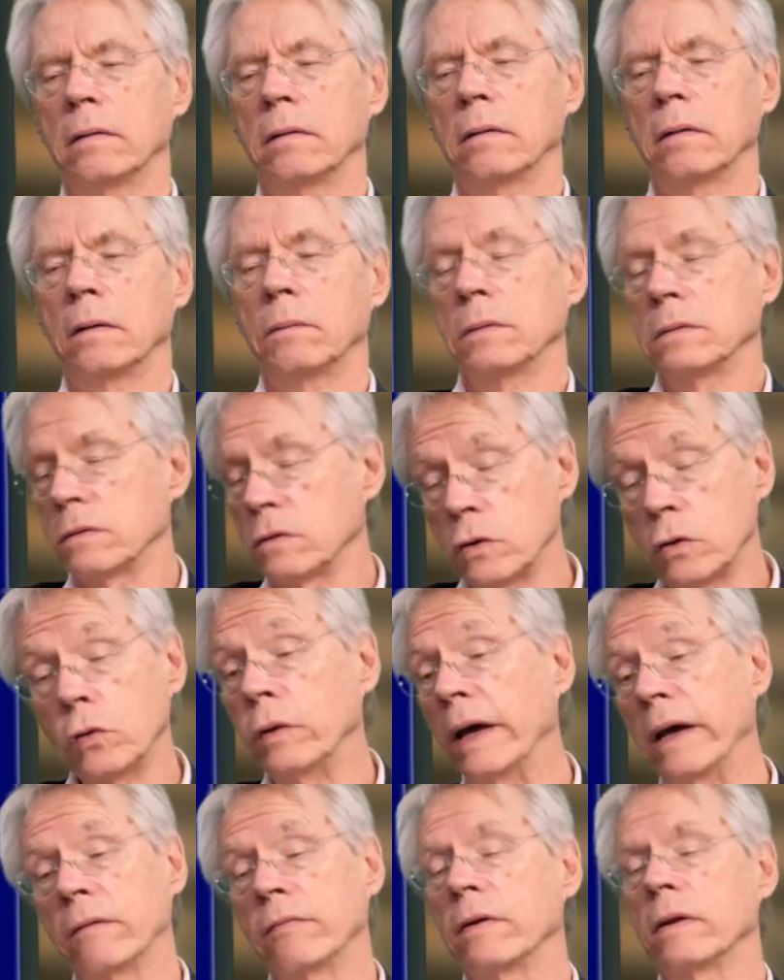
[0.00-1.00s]
And it was too
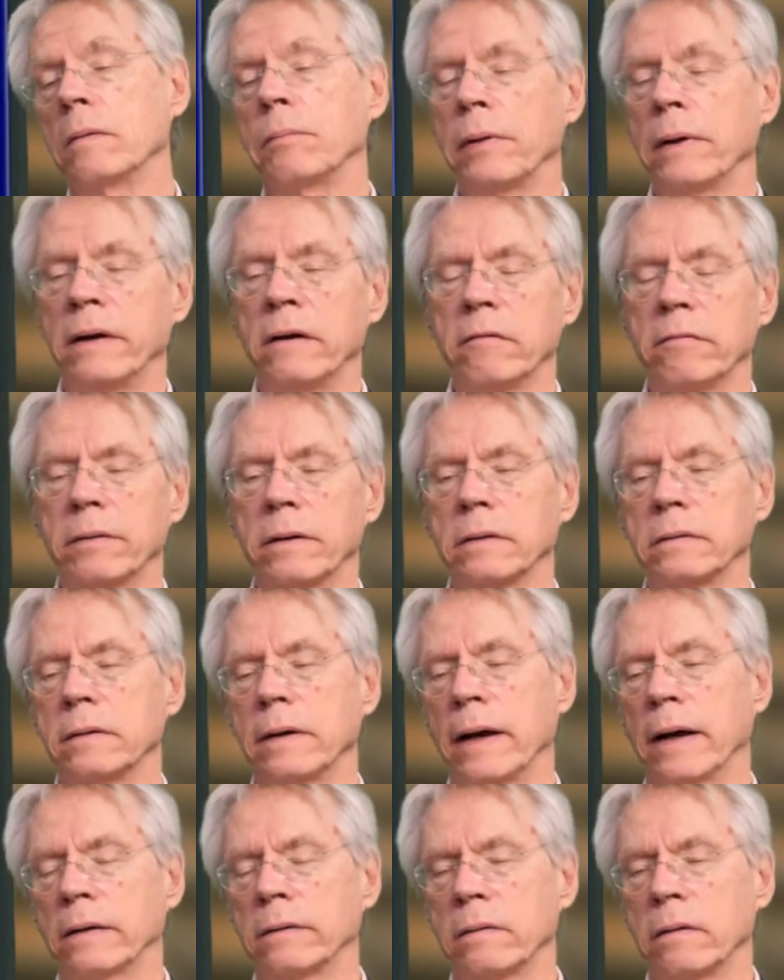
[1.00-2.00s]
late for the plaintiff because the
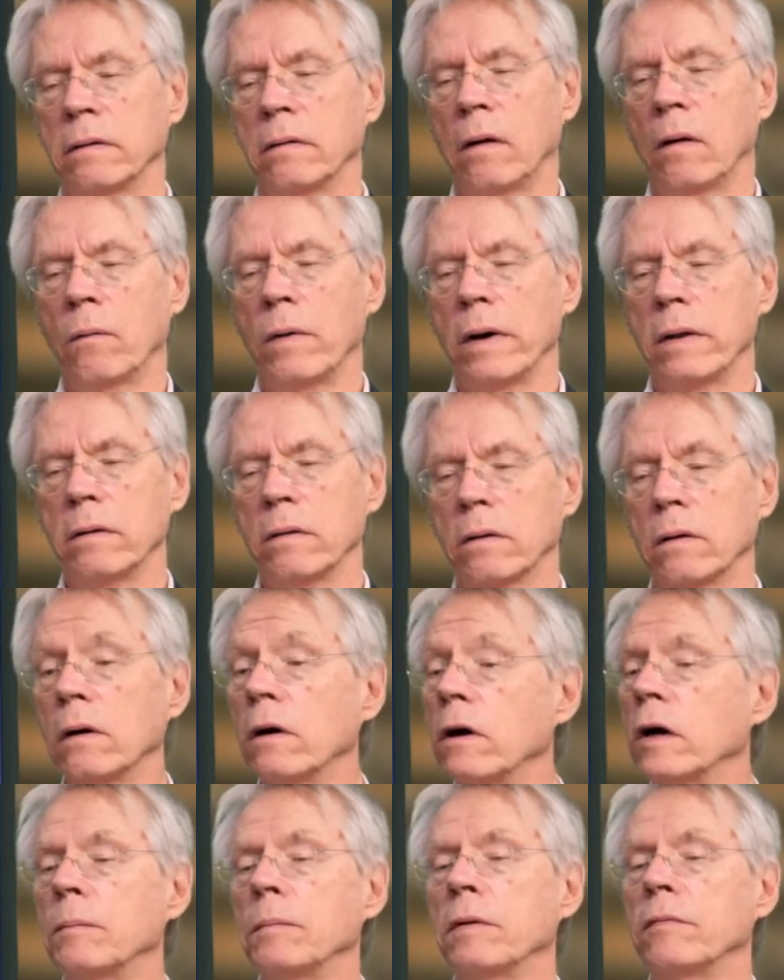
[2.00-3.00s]
accident already
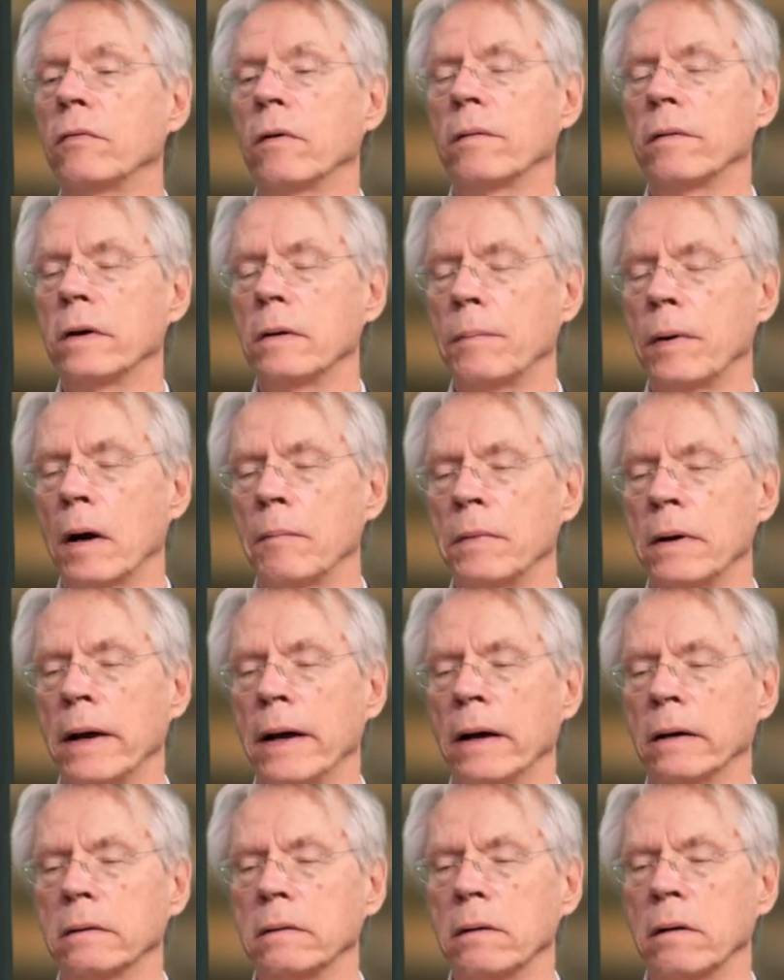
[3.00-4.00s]
occurred before the department
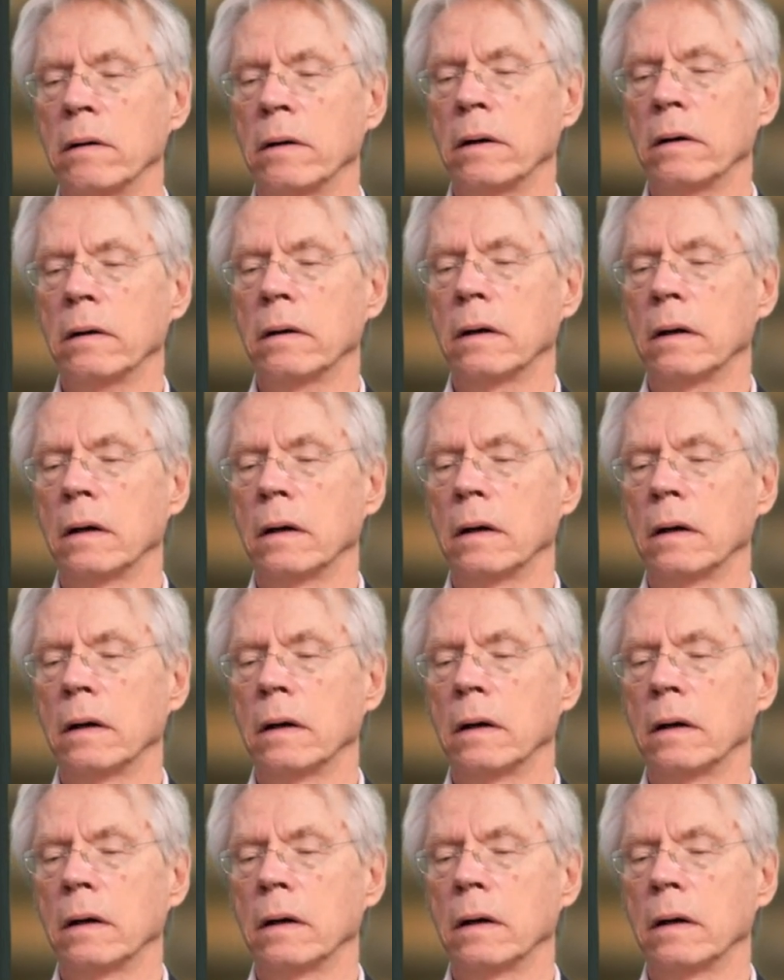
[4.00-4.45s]
acted on it.